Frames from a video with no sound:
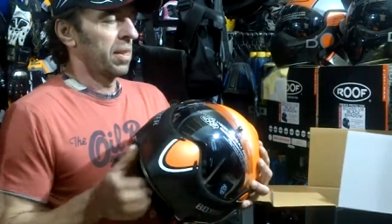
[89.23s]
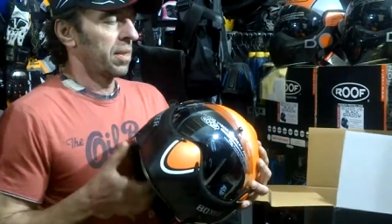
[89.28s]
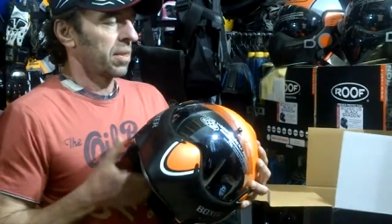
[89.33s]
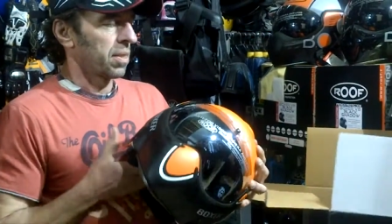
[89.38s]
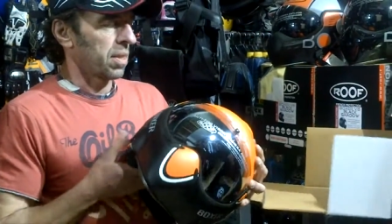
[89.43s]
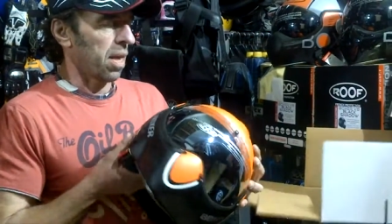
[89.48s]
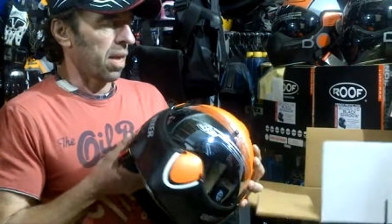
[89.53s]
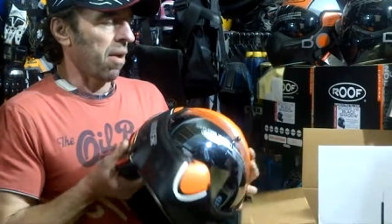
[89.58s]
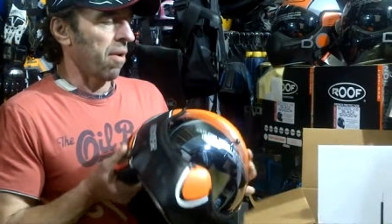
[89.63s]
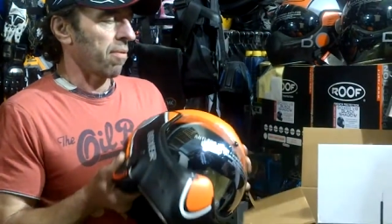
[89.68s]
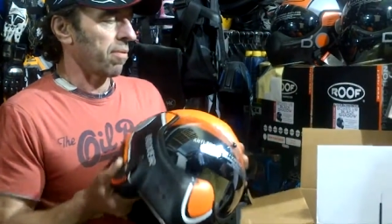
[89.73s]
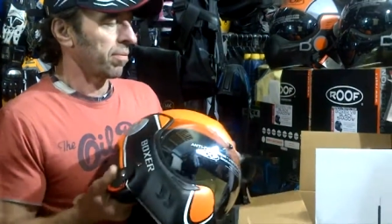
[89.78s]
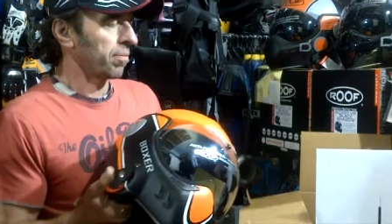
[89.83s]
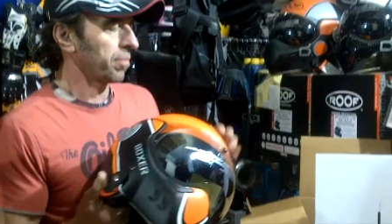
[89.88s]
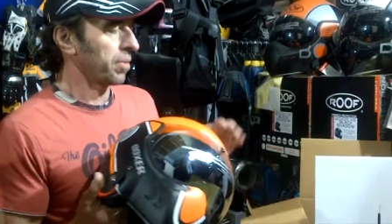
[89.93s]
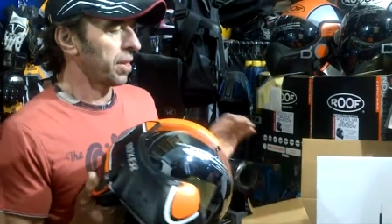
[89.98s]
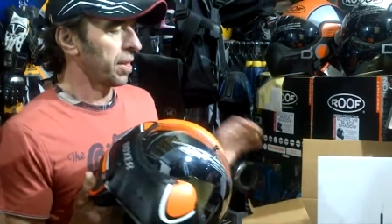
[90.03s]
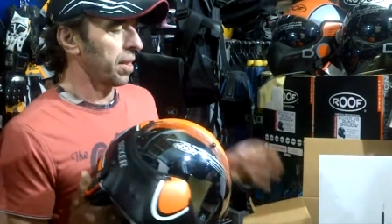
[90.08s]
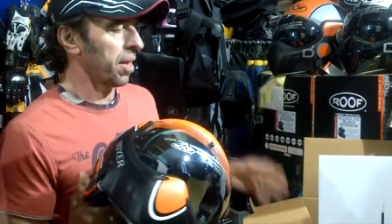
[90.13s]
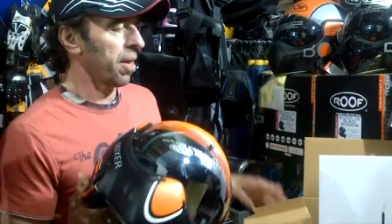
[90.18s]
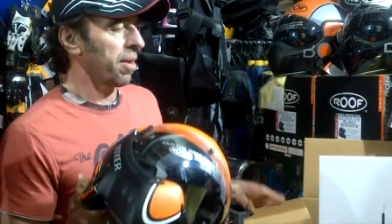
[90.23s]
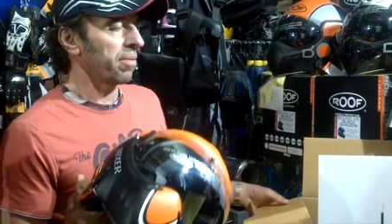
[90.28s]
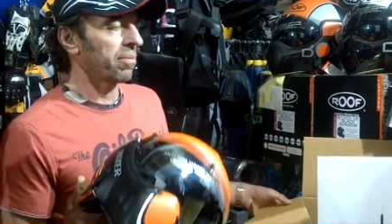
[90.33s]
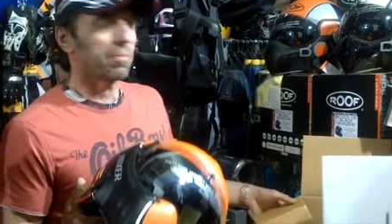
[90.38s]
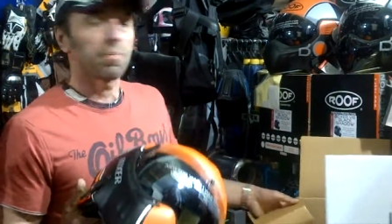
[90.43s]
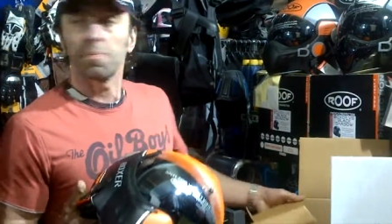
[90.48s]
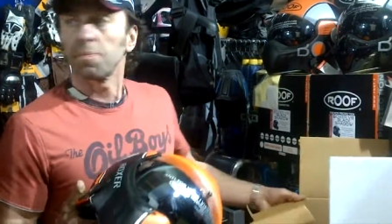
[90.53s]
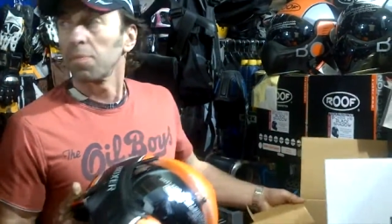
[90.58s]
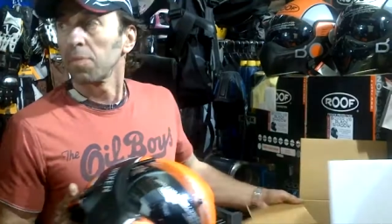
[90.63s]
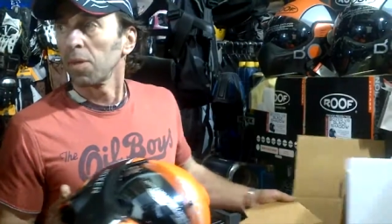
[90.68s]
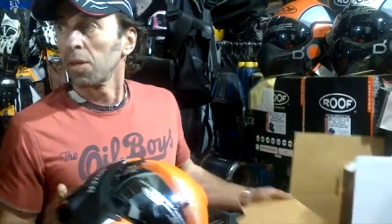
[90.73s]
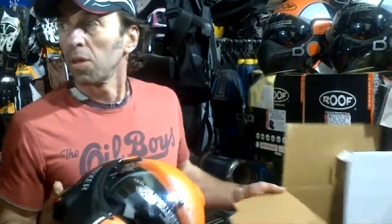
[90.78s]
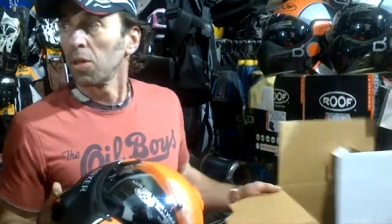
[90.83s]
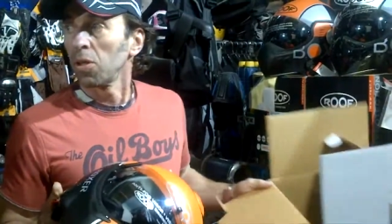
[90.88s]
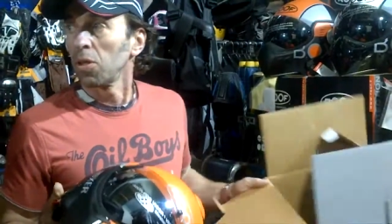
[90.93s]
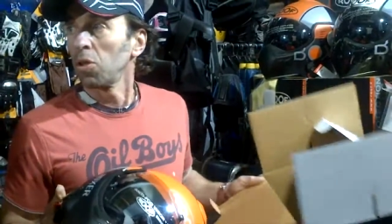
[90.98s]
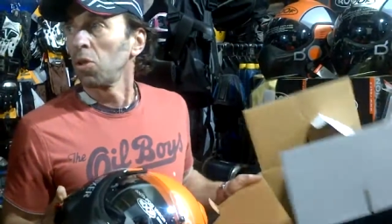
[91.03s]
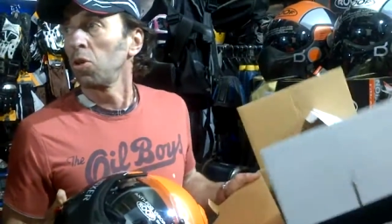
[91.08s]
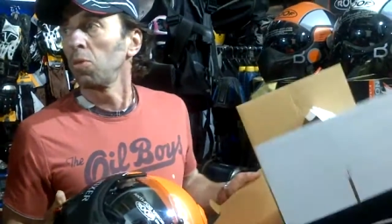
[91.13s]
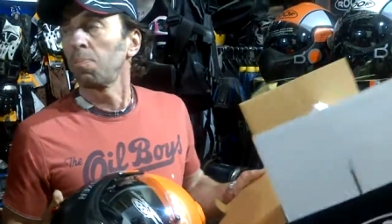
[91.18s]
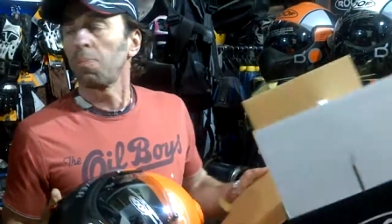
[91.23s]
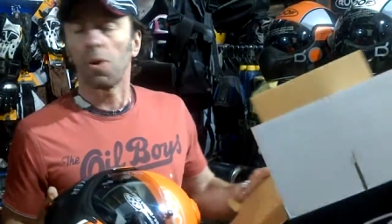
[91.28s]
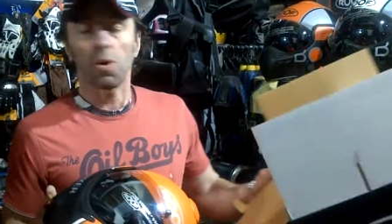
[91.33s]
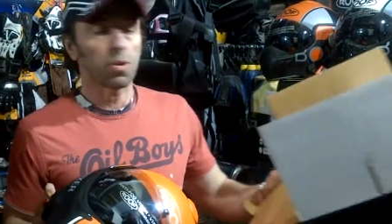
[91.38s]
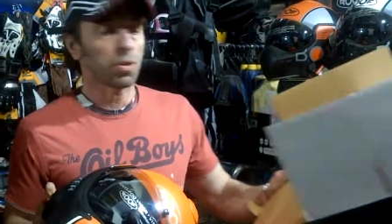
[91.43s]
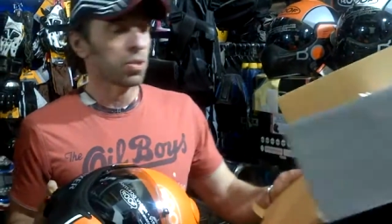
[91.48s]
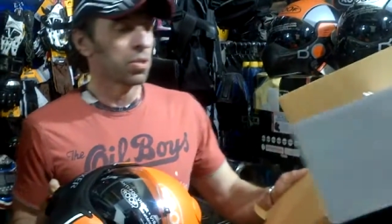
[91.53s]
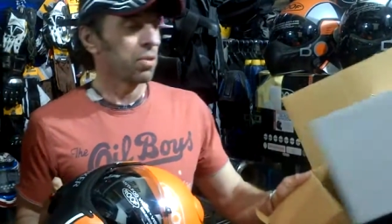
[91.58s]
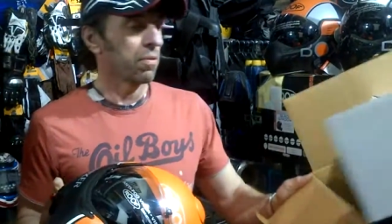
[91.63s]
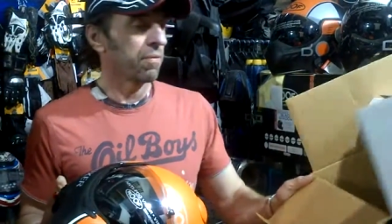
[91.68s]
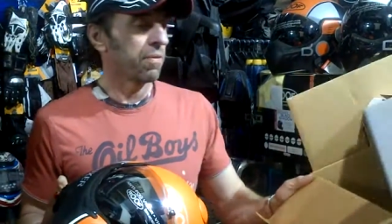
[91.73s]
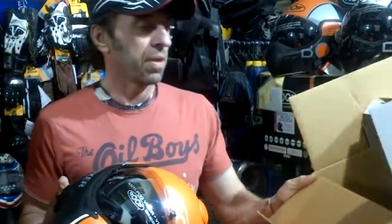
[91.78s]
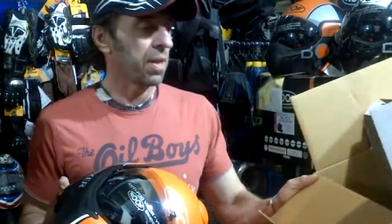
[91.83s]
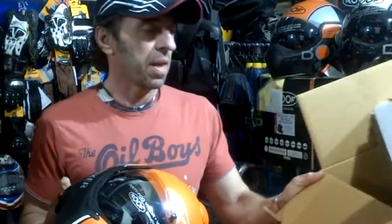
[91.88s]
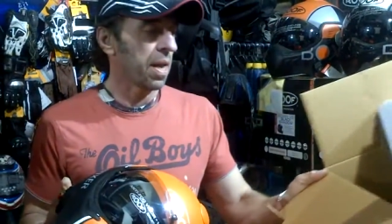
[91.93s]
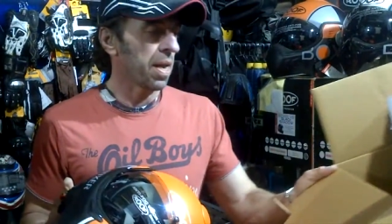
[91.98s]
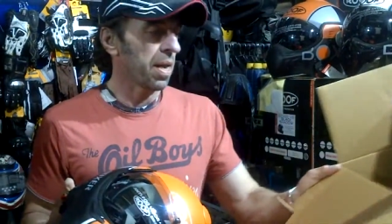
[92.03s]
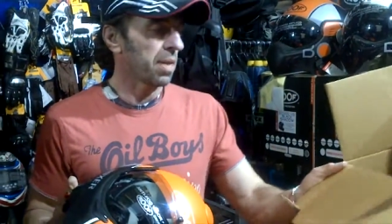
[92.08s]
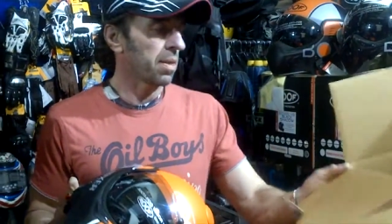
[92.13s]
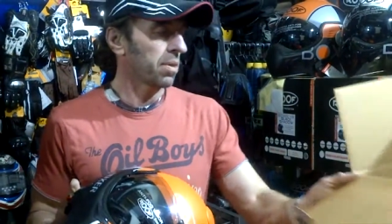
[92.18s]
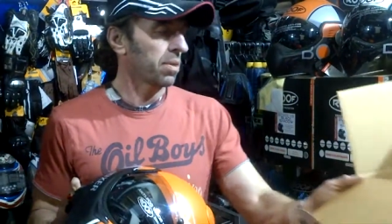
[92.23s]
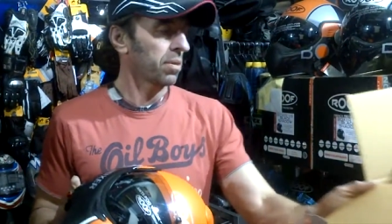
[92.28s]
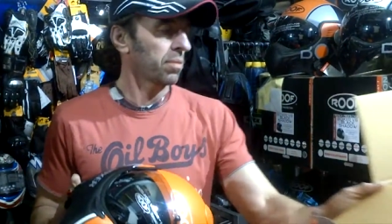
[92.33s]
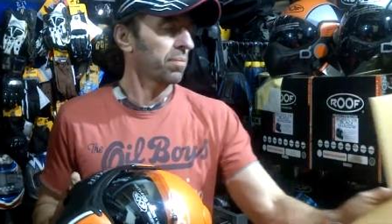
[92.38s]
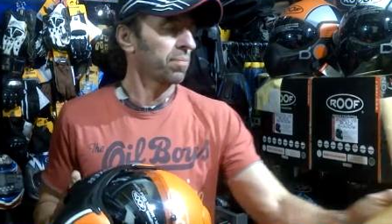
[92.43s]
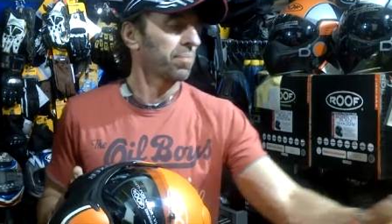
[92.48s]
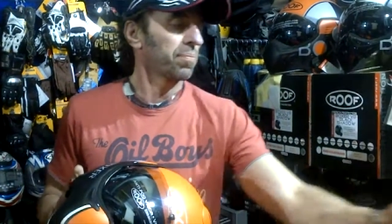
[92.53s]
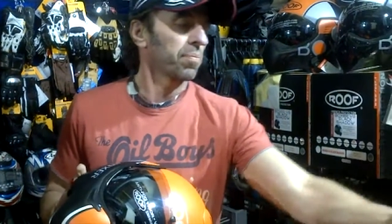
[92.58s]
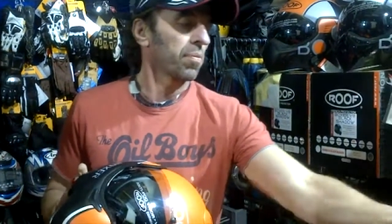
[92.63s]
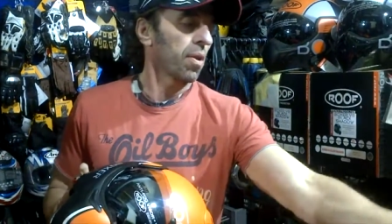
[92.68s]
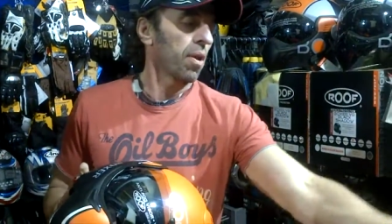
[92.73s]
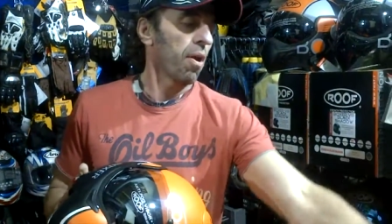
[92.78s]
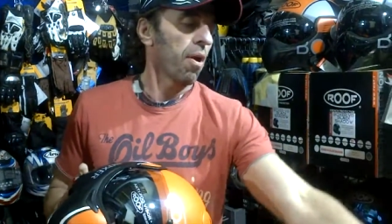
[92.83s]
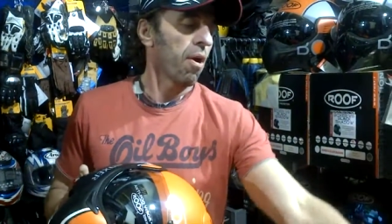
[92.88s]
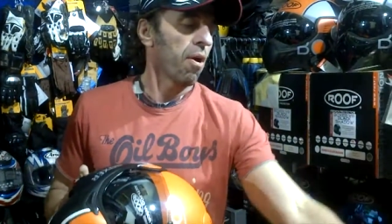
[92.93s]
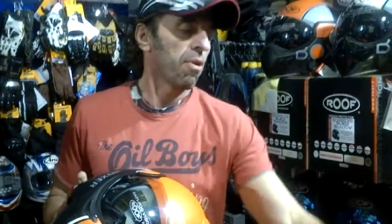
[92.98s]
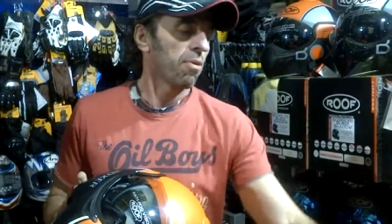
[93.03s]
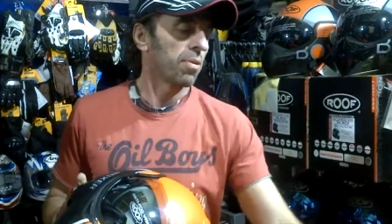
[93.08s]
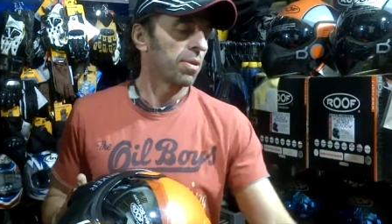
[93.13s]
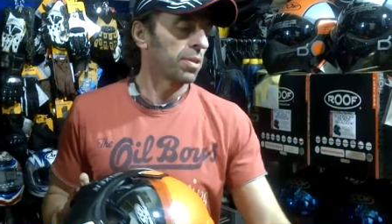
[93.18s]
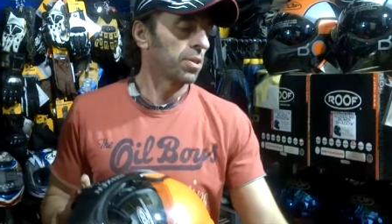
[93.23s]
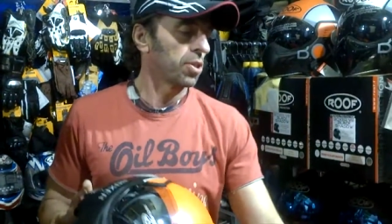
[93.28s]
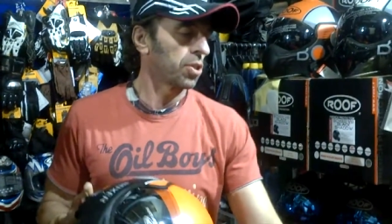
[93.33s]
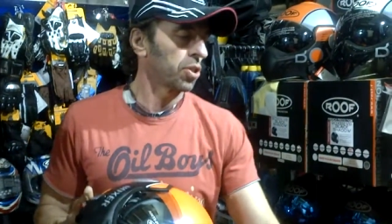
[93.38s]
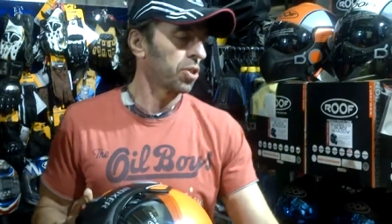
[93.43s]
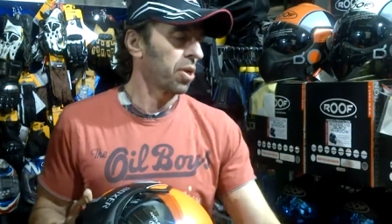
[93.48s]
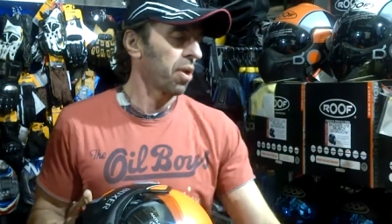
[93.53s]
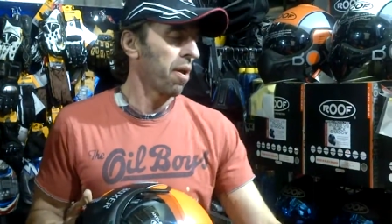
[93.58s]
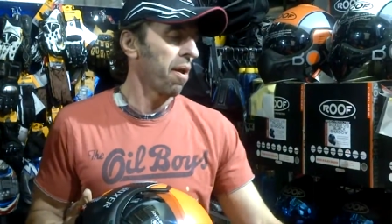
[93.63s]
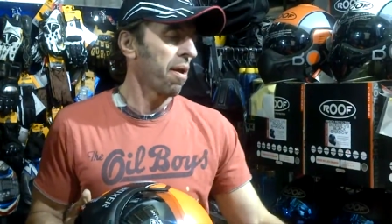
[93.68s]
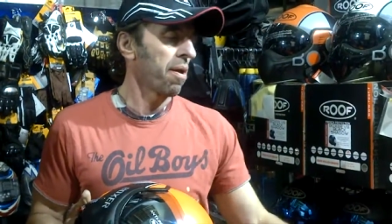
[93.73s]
So, there you go. New Boxer V8 Orange.